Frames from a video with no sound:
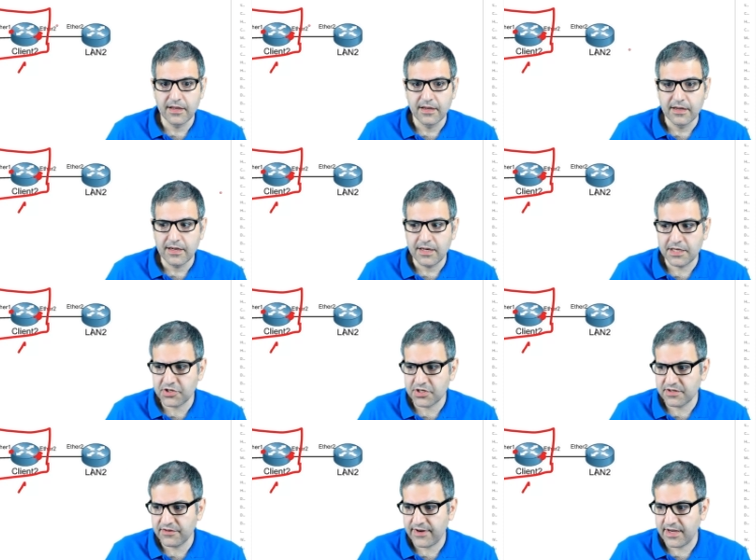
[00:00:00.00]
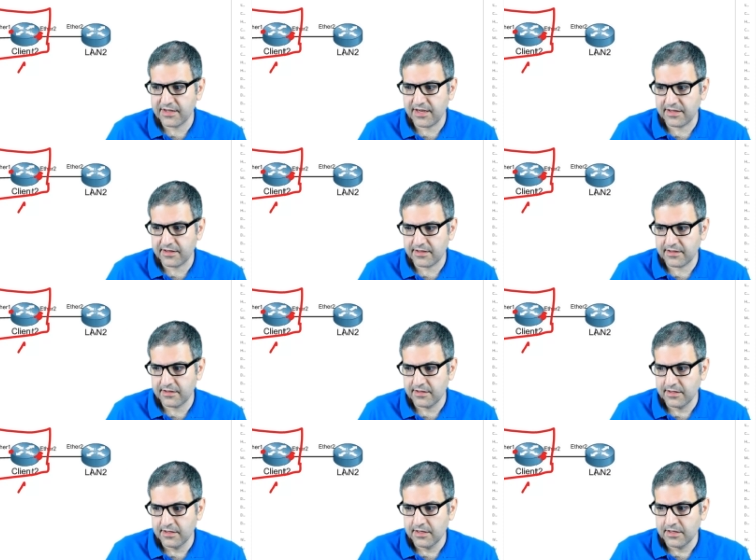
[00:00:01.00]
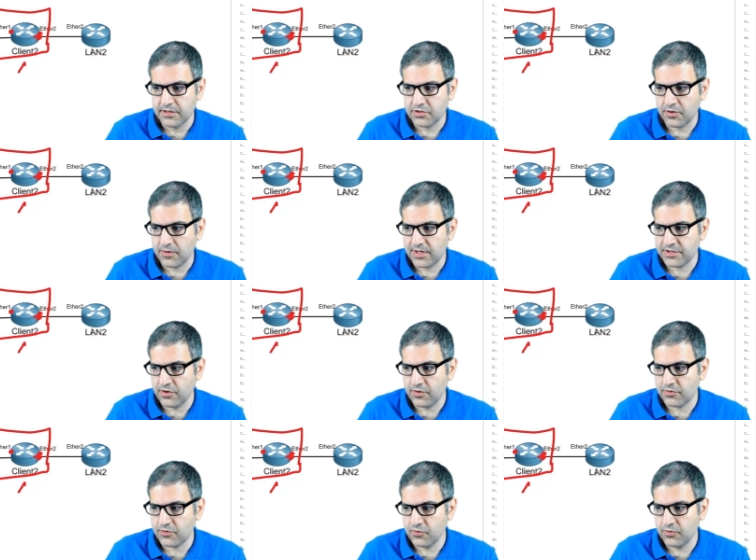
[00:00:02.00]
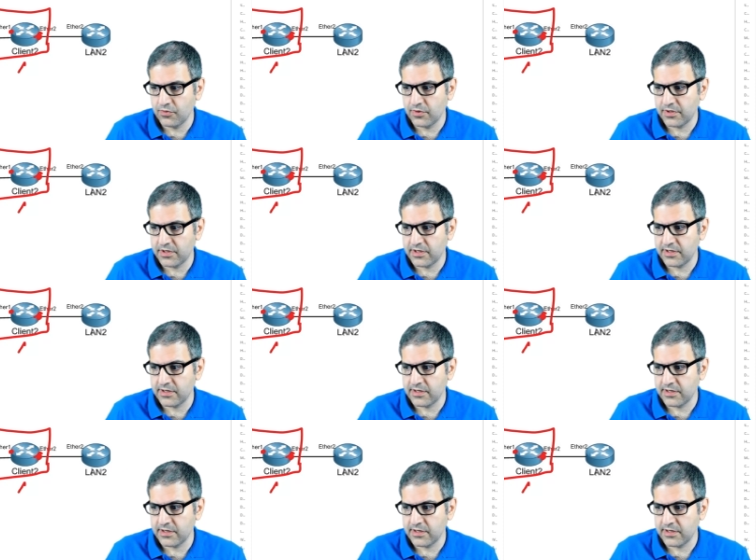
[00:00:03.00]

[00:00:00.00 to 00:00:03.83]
let's justify that so let's go to the